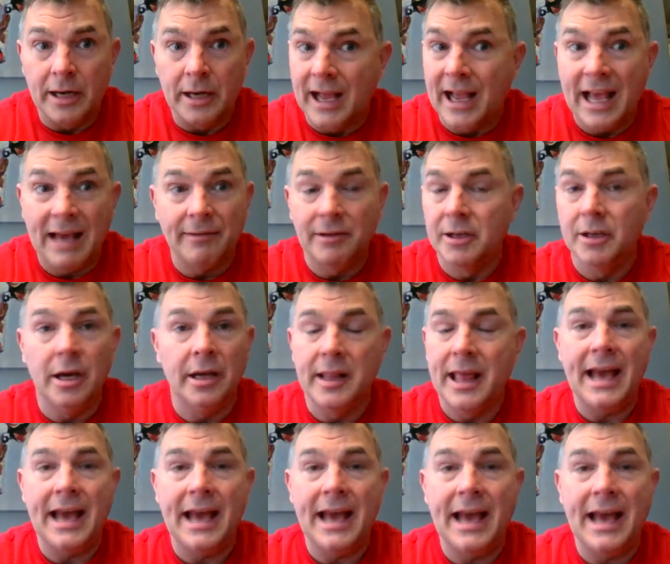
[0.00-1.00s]
and I haven't done
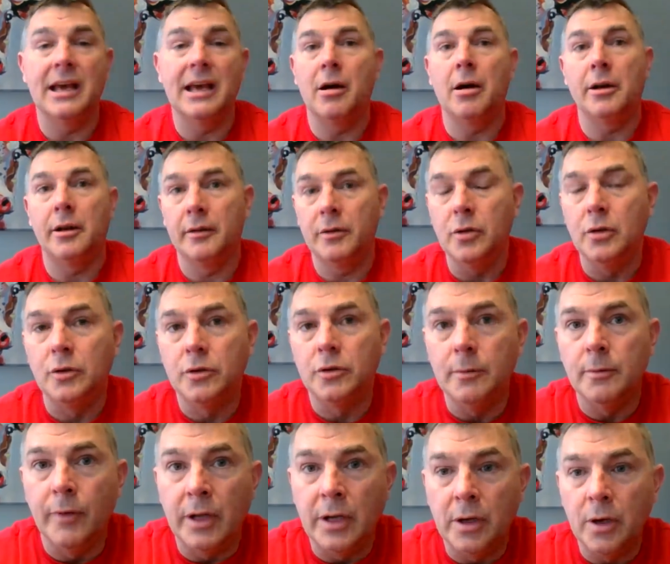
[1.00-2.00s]
that yet on a YouTube
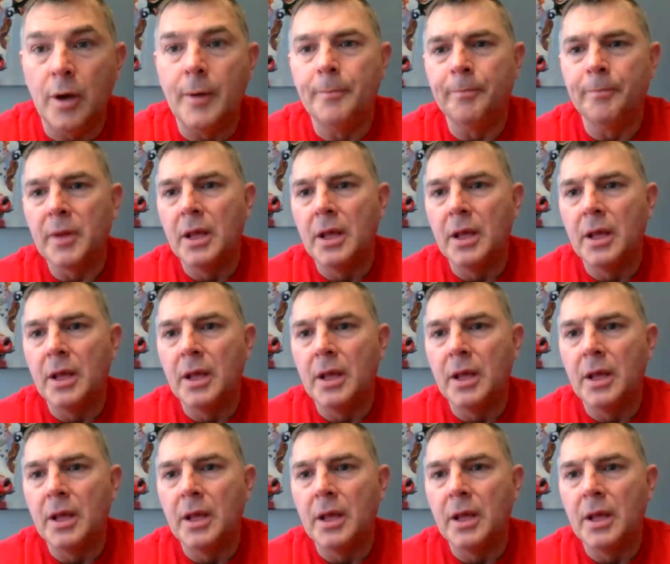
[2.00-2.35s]
video.